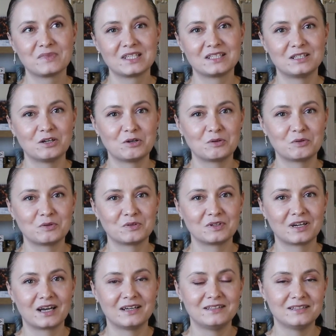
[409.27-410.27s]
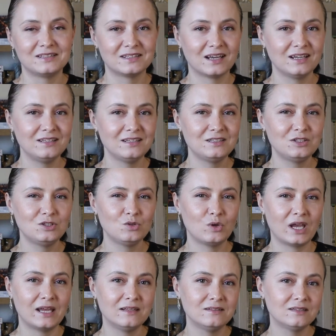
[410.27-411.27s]
So I decided to
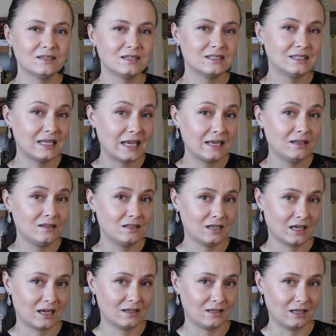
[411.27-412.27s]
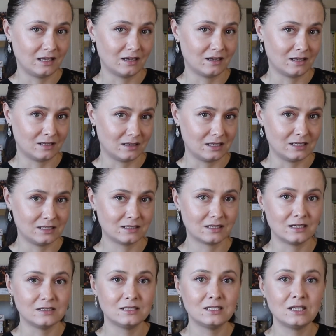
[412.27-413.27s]
entertain the idea at least
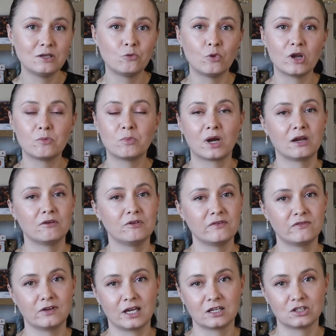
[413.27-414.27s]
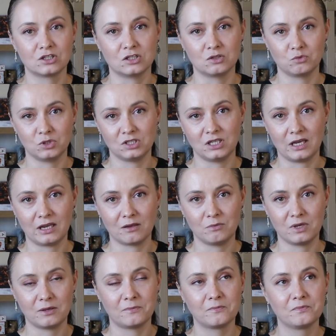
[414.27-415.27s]
and see where my reflections would take
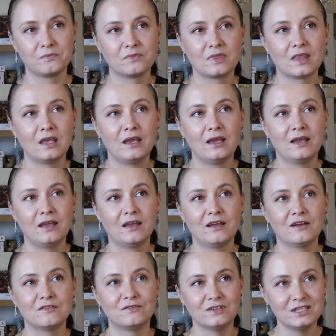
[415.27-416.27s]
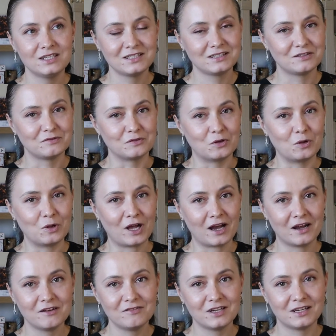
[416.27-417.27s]
me. First of all,
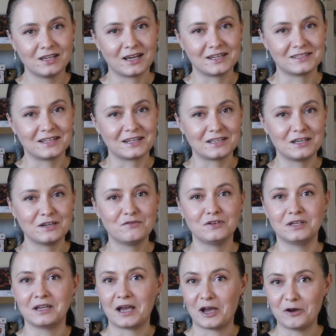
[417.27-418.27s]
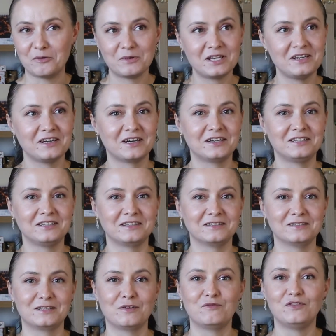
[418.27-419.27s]
I realized that given how many
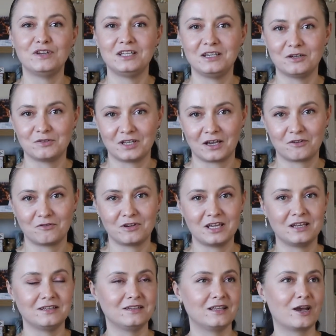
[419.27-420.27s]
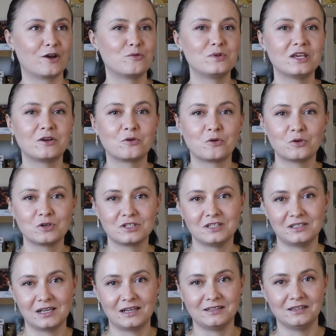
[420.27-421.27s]
articles and videos I created, how many
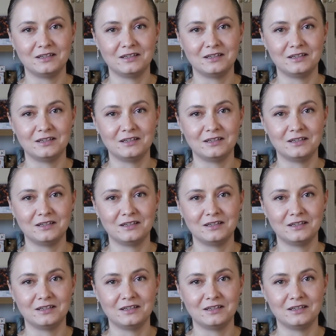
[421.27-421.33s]
courses I